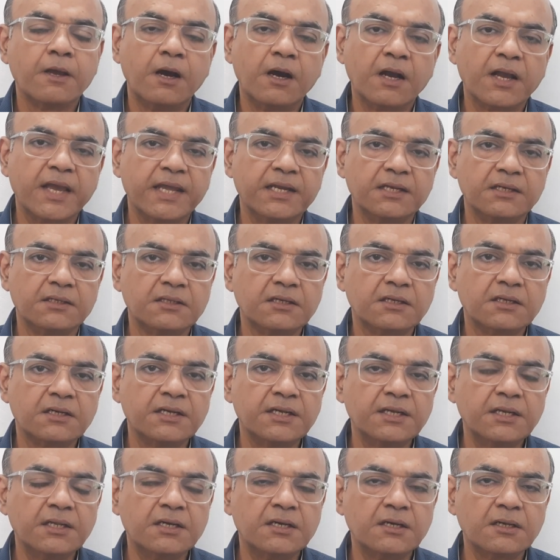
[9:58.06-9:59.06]
Again, the
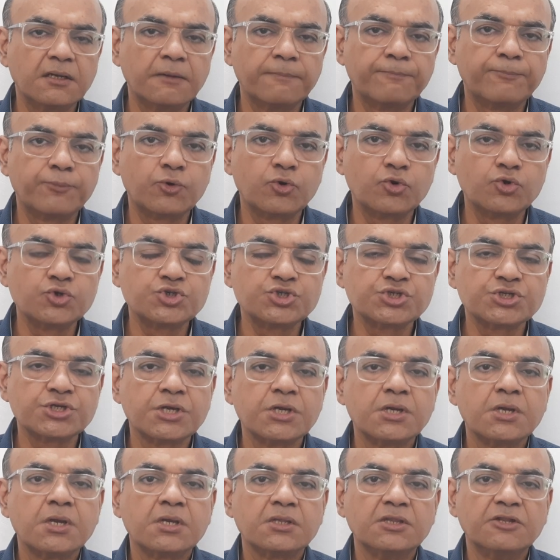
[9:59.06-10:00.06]
clinical approach
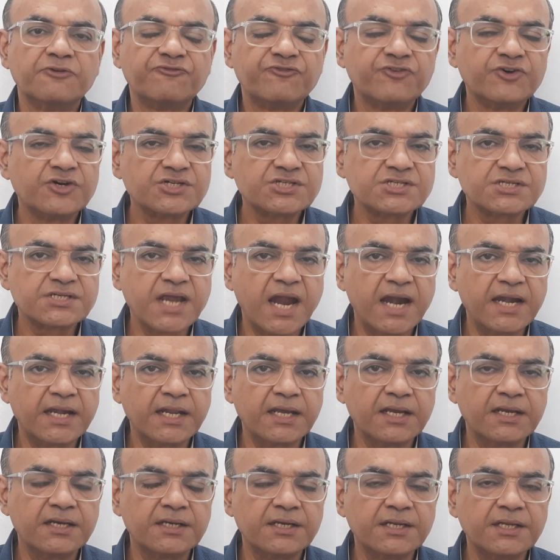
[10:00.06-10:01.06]
The first
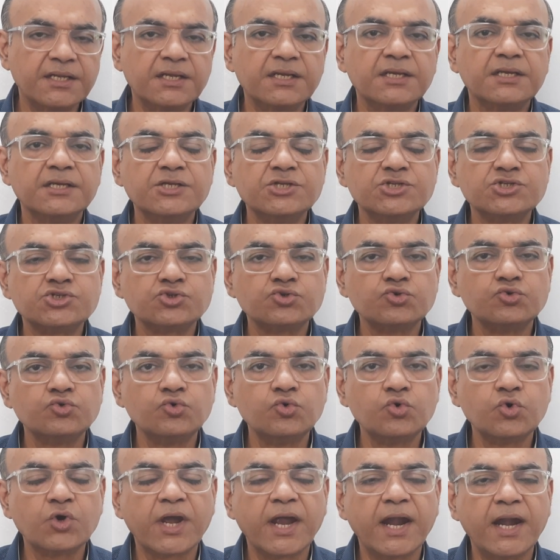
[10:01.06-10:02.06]
category is to
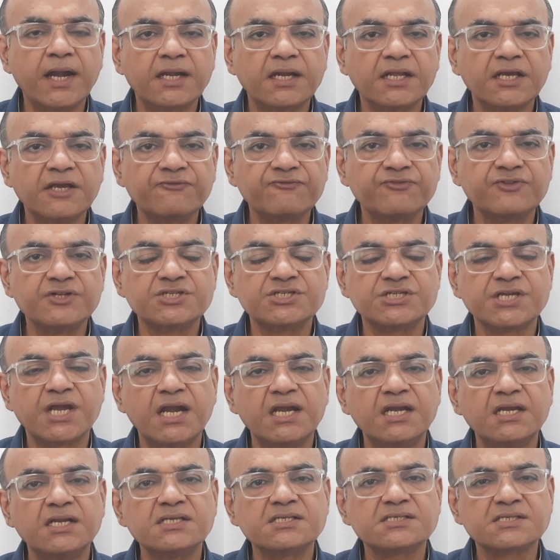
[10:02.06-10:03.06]
look at if the
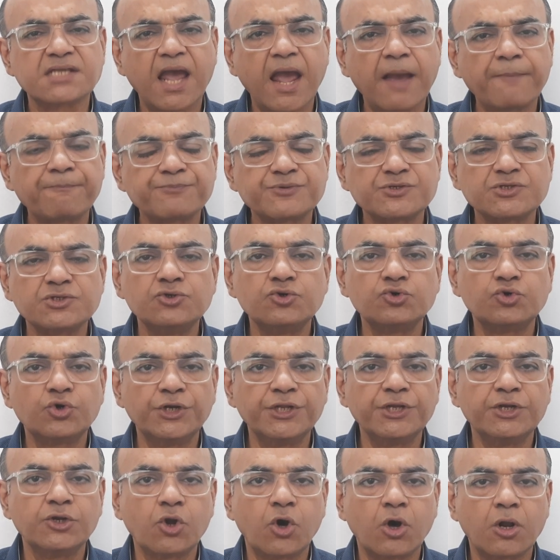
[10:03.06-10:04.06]
child is
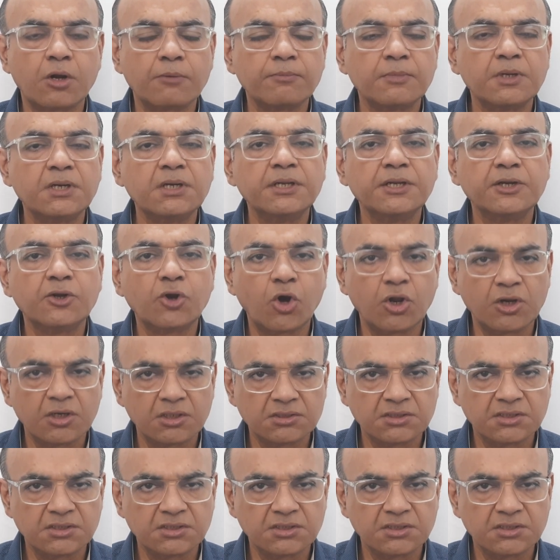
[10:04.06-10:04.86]
absolutely normal in all